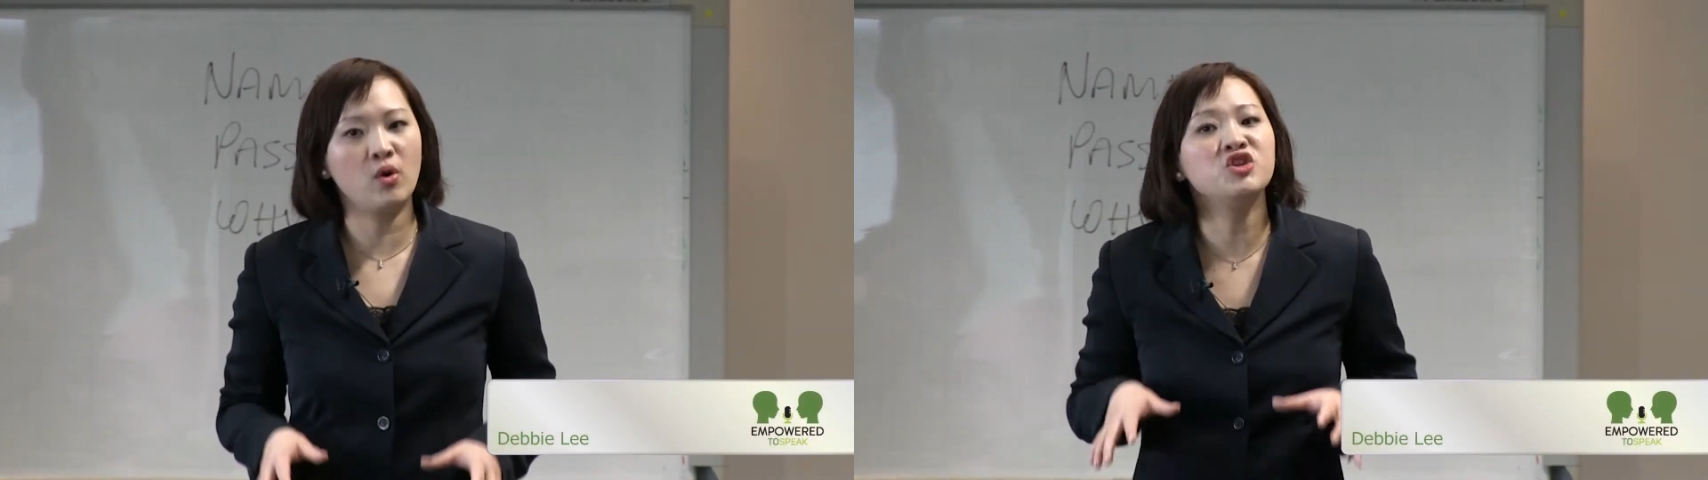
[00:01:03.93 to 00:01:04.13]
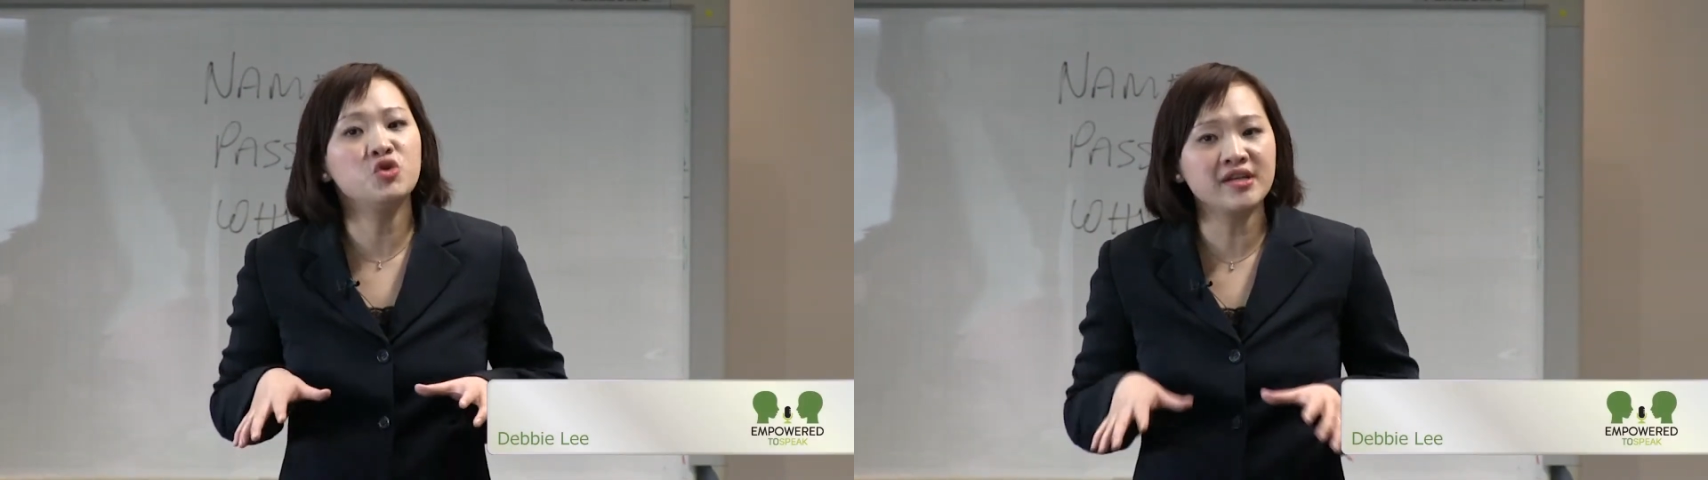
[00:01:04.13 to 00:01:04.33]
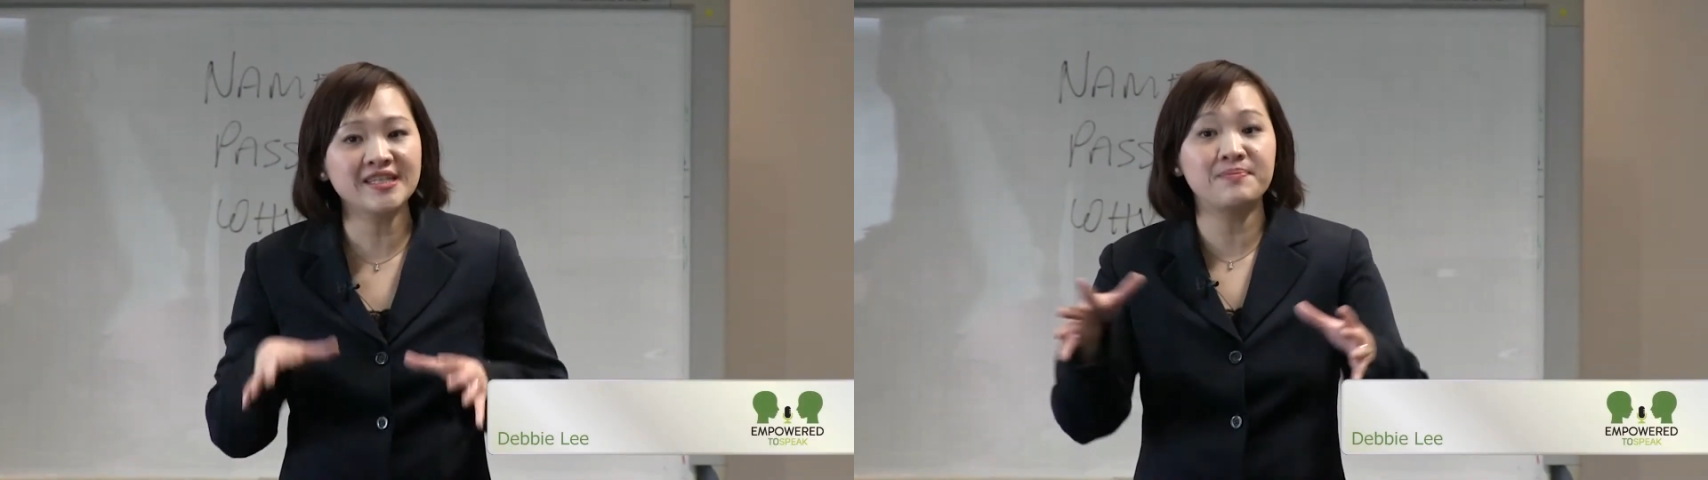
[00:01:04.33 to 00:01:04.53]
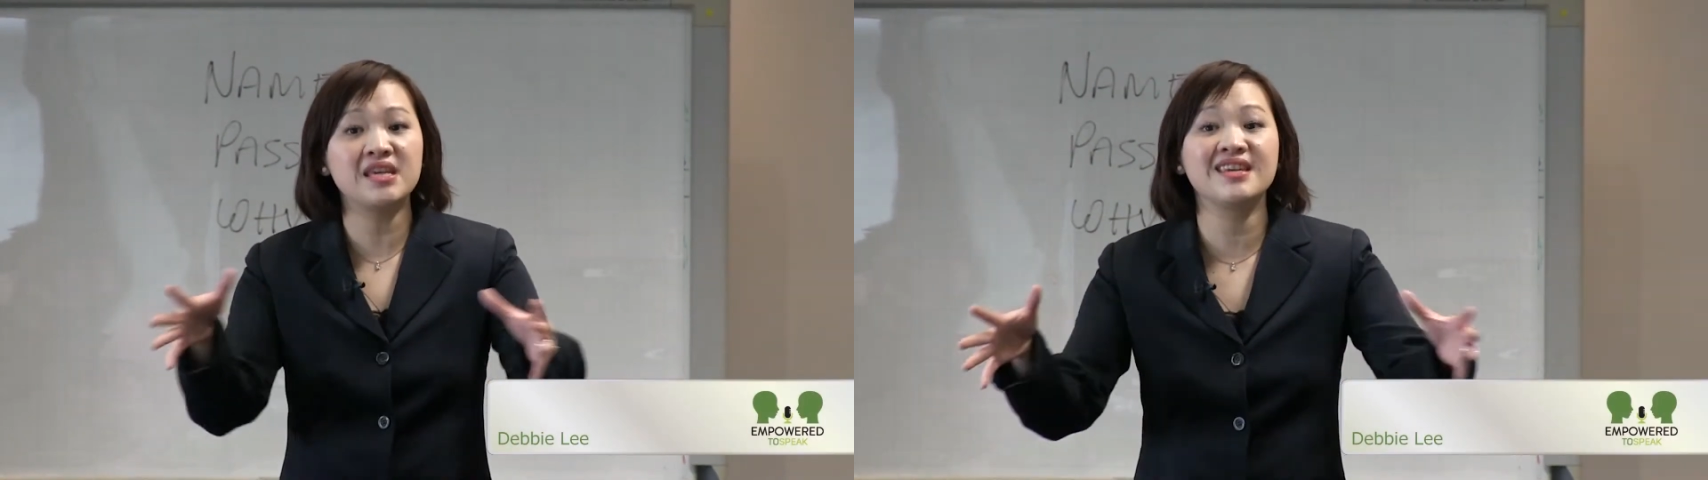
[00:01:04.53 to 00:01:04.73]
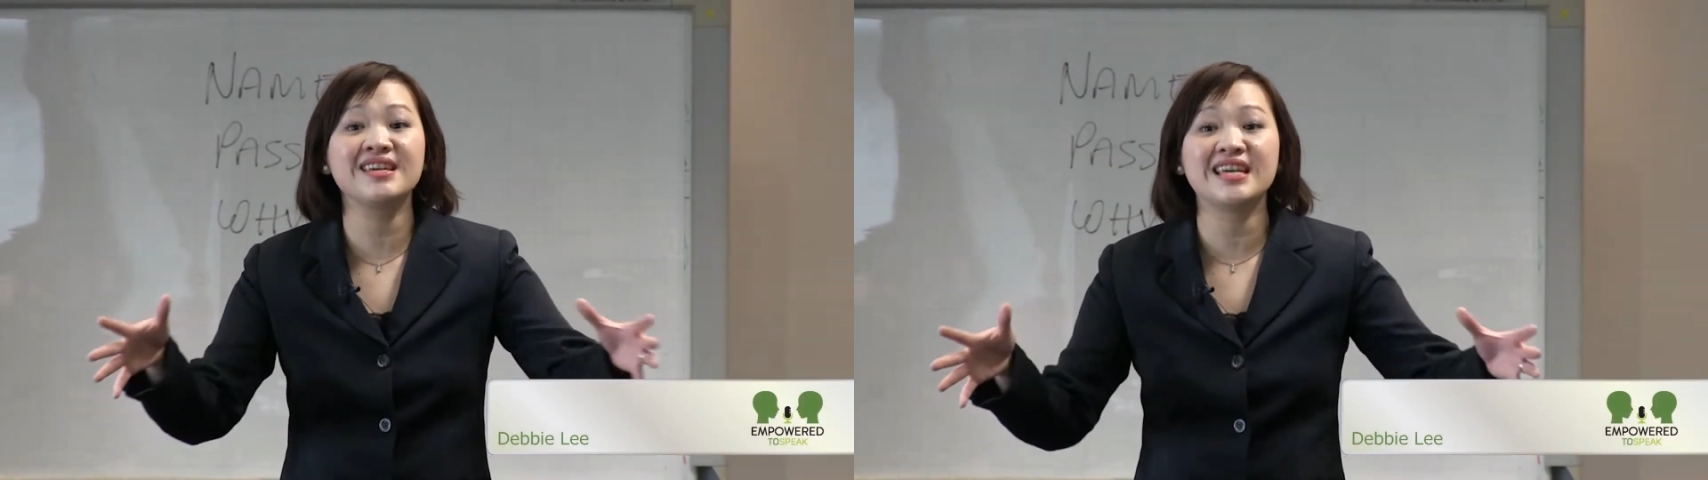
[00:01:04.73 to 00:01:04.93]
when you're
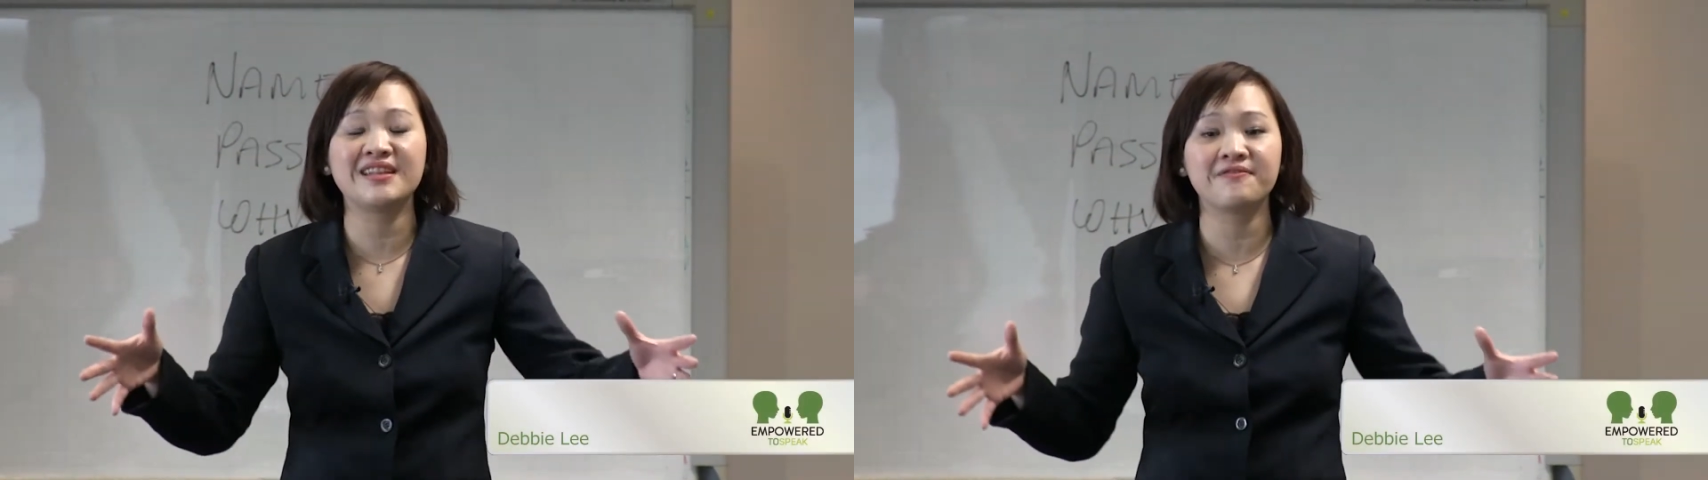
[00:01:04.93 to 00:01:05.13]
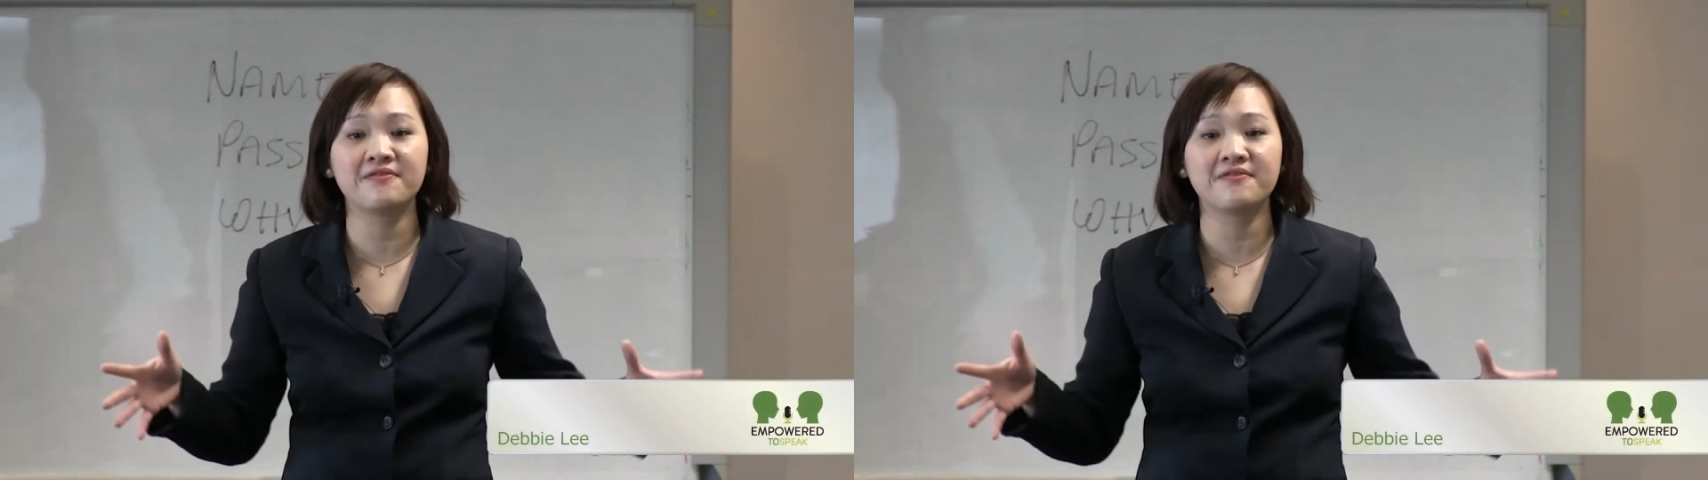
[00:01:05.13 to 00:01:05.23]
speaking in